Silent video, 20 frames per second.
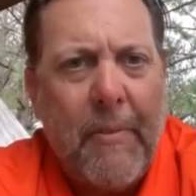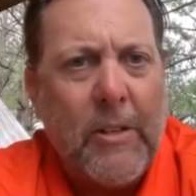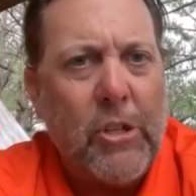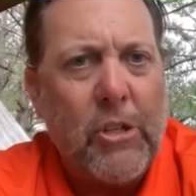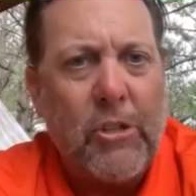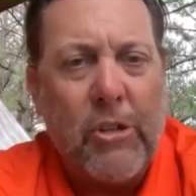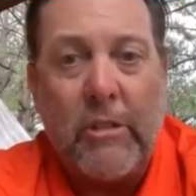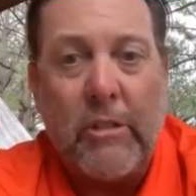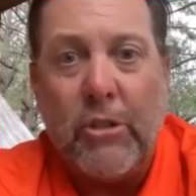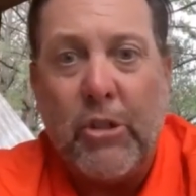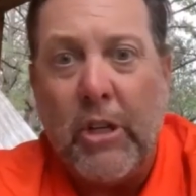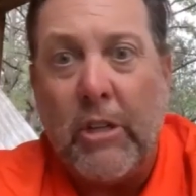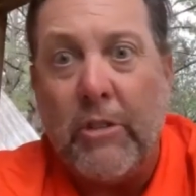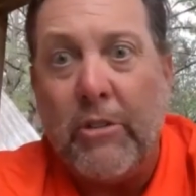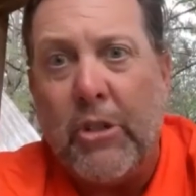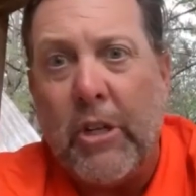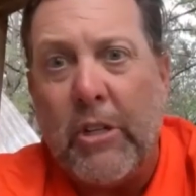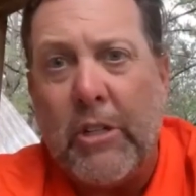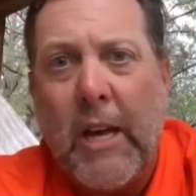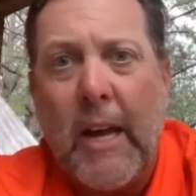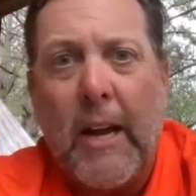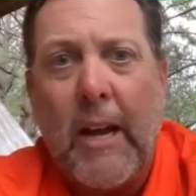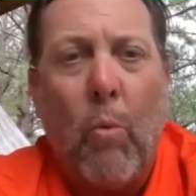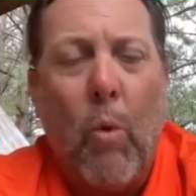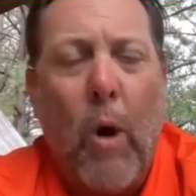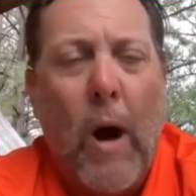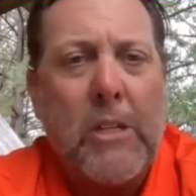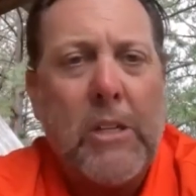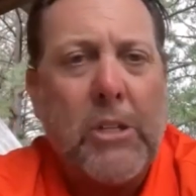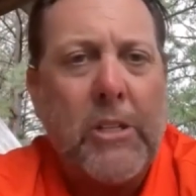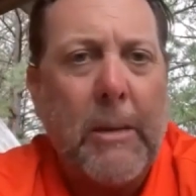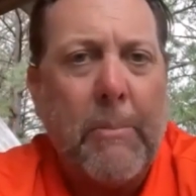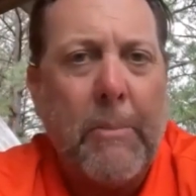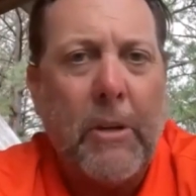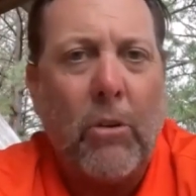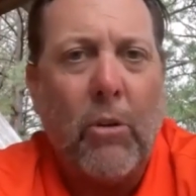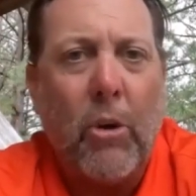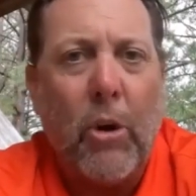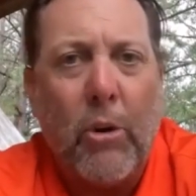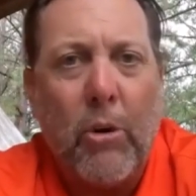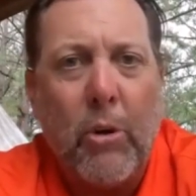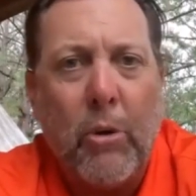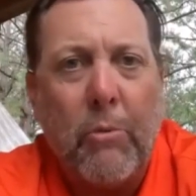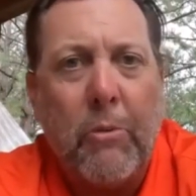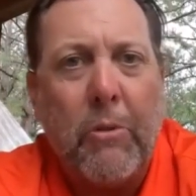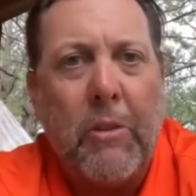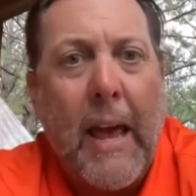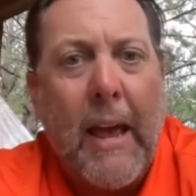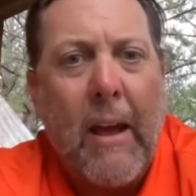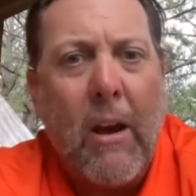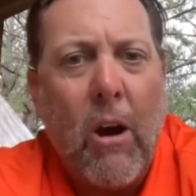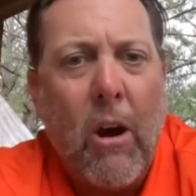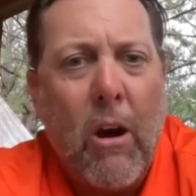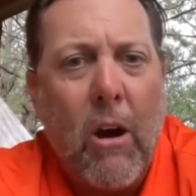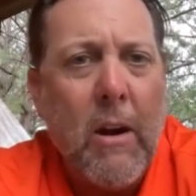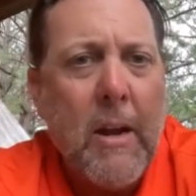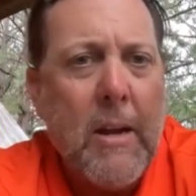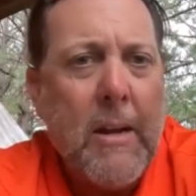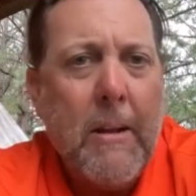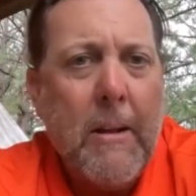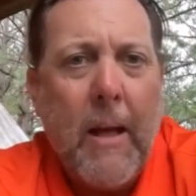and just kind of watch them and learn who they are.